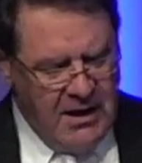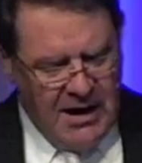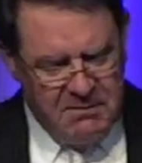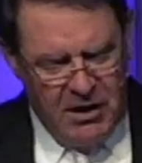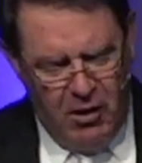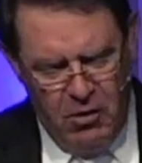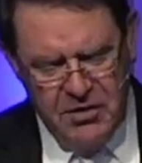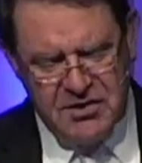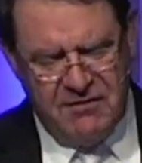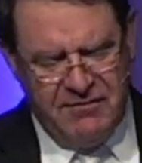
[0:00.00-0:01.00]
And behold,
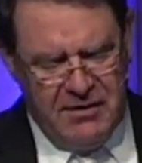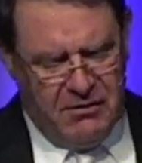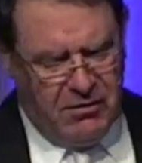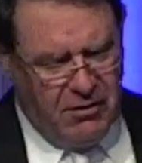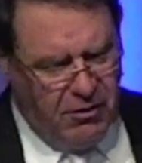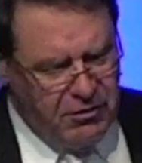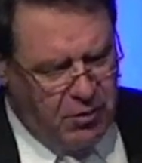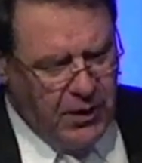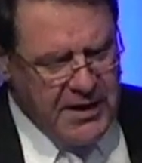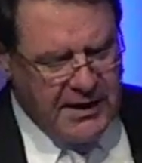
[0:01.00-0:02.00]
a severe
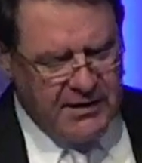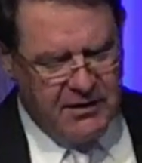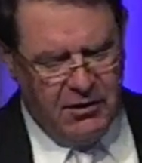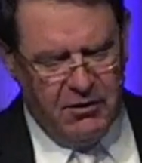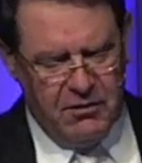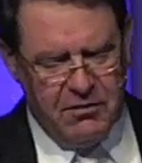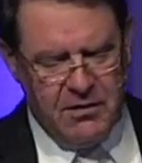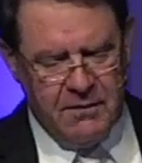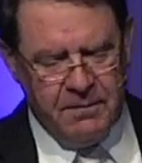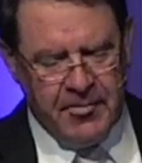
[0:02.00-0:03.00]
earthquake had occurred.